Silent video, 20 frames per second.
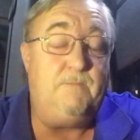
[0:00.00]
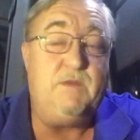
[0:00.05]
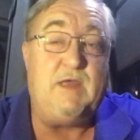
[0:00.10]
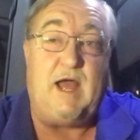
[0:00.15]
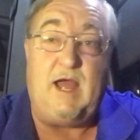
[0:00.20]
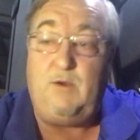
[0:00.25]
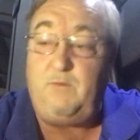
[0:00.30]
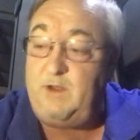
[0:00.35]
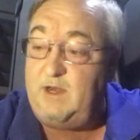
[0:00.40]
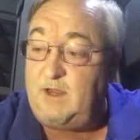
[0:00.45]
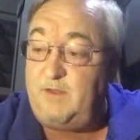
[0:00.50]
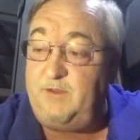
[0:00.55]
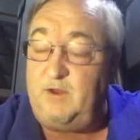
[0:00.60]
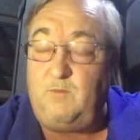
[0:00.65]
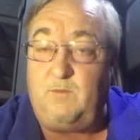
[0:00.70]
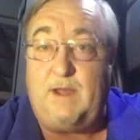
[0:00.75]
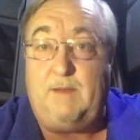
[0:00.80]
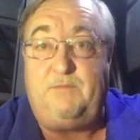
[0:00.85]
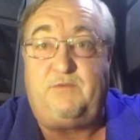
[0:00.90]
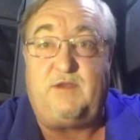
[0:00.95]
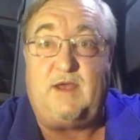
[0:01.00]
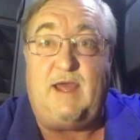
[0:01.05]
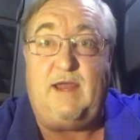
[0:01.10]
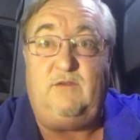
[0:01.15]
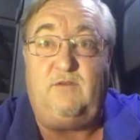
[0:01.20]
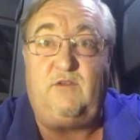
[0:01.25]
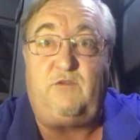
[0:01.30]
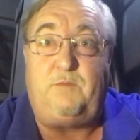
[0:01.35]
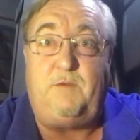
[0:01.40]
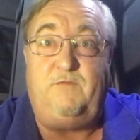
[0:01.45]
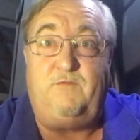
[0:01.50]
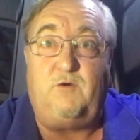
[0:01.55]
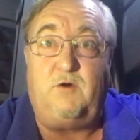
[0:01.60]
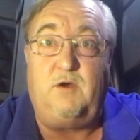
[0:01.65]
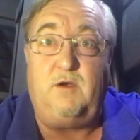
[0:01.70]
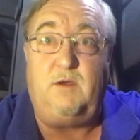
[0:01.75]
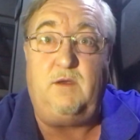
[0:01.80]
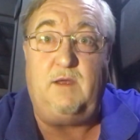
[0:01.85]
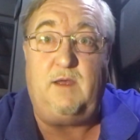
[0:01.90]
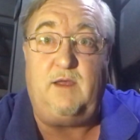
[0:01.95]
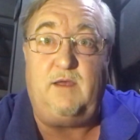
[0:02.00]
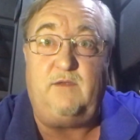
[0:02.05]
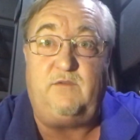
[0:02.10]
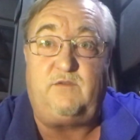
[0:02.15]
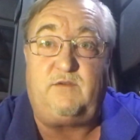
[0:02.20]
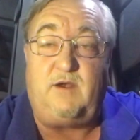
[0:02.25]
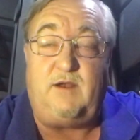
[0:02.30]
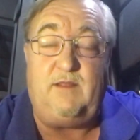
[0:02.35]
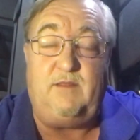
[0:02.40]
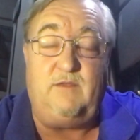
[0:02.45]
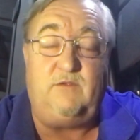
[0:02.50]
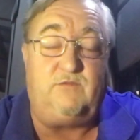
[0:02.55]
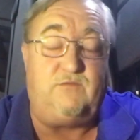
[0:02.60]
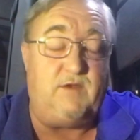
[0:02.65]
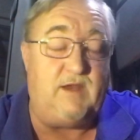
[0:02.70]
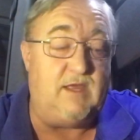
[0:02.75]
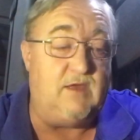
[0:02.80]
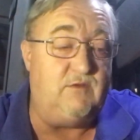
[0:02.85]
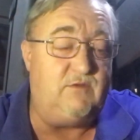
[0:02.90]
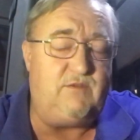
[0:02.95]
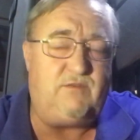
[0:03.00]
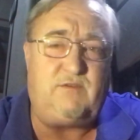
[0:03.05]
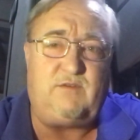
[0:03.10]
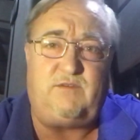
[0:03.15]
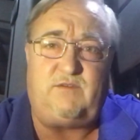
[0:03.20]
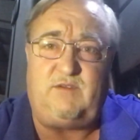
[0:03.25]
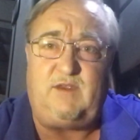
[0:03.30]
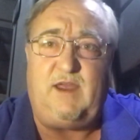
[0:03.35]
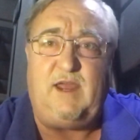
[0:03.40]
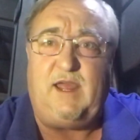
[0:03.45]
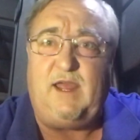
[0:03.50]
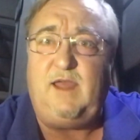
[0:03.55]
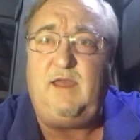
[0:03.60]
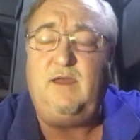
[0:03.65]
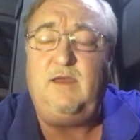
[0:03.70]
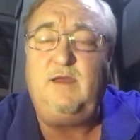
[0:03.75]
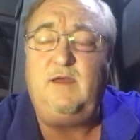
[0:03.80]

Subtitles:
I went on their website just before starting this video just to see